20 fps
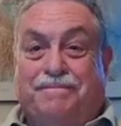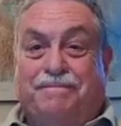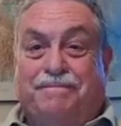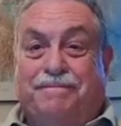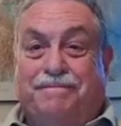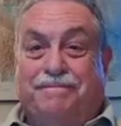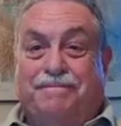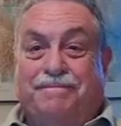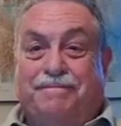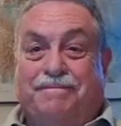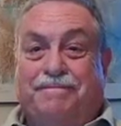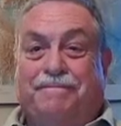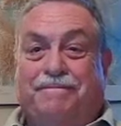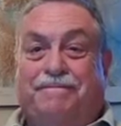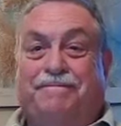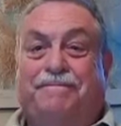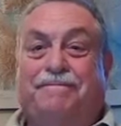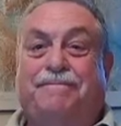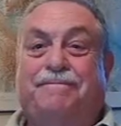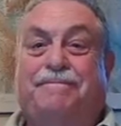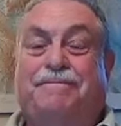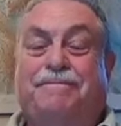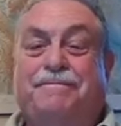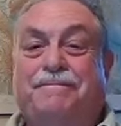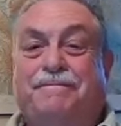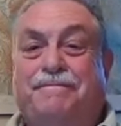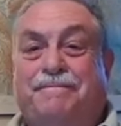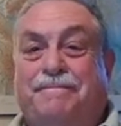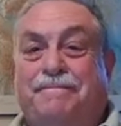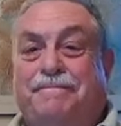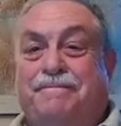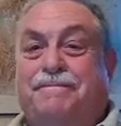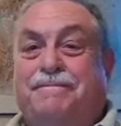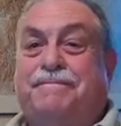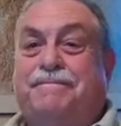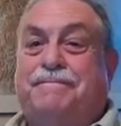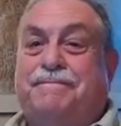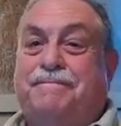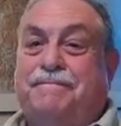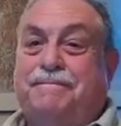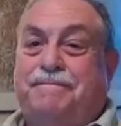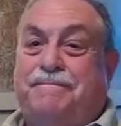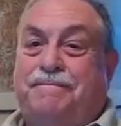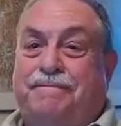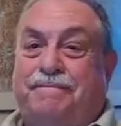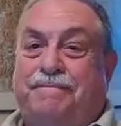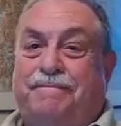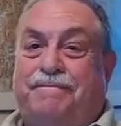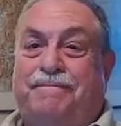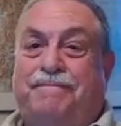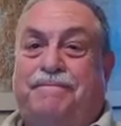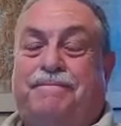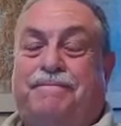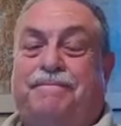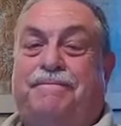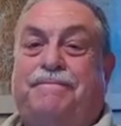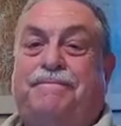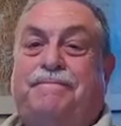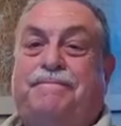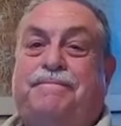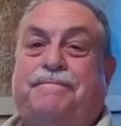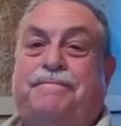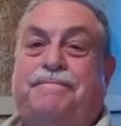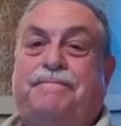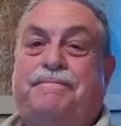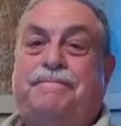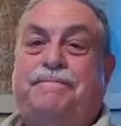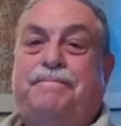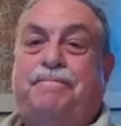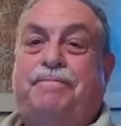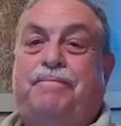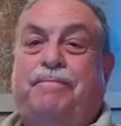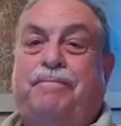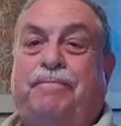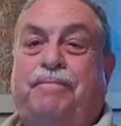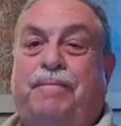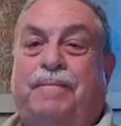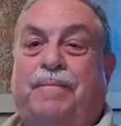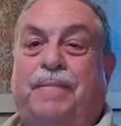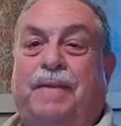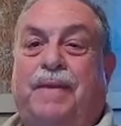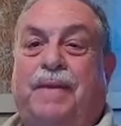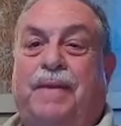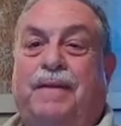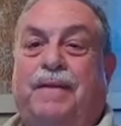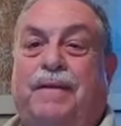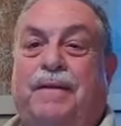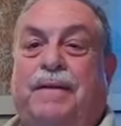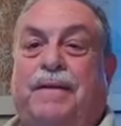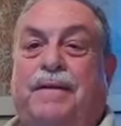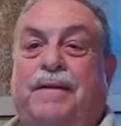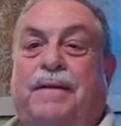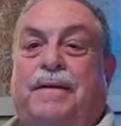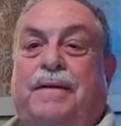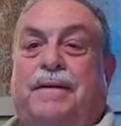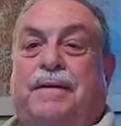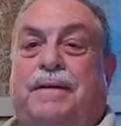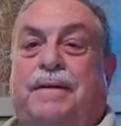This person isn't speaking.